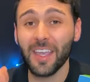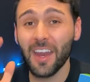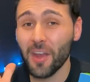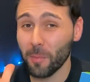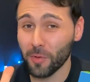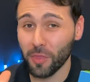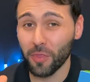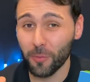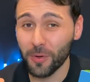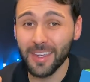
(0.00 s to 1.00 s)
in at number
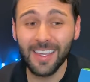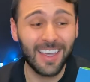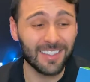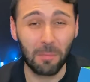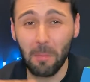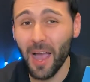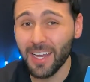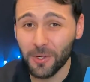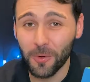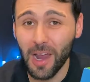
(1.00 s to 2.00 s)
3 is
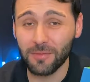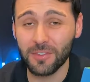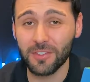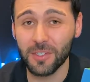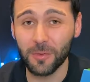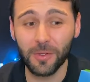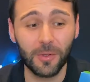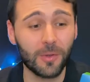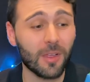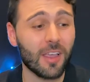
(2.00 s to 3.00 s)
Minecraft
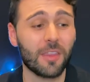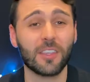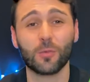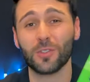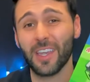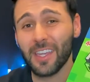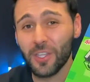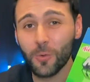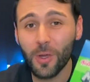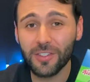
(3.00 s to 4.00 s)
cereal. This was a
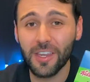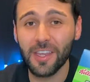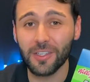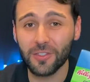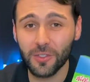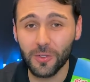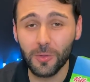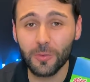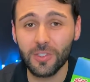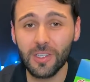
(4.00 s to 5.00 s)
USA
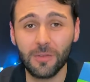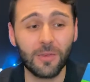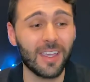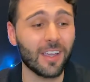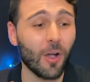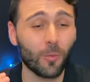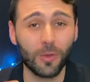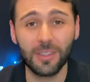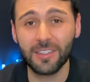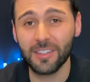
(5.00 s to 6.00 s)
exclusive. It got
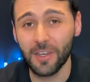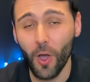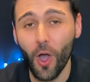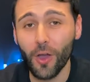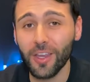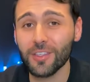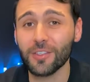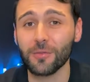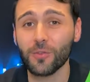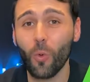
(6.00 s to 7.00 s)
released in
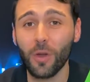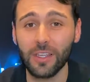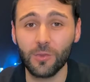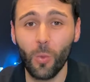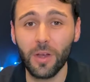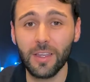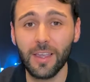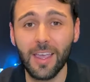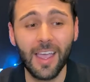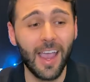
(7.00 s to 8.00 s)
August of
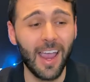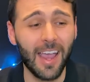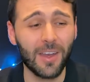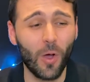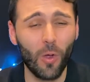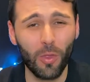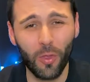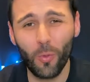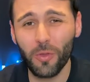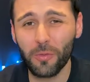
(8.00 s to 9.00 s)
2020. And
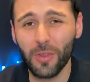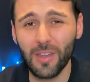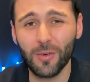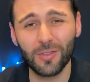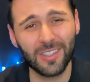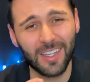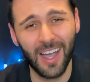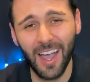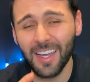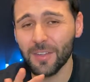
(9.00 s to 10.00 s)
although the flavor is
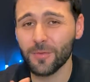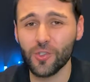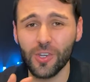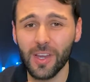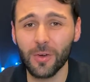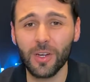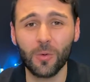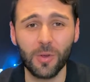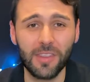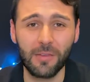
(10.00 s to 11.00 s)
kind of
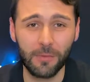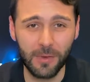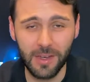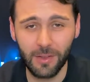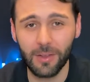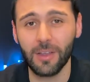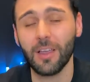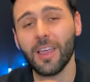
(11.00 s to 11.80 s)
generic with a vanilla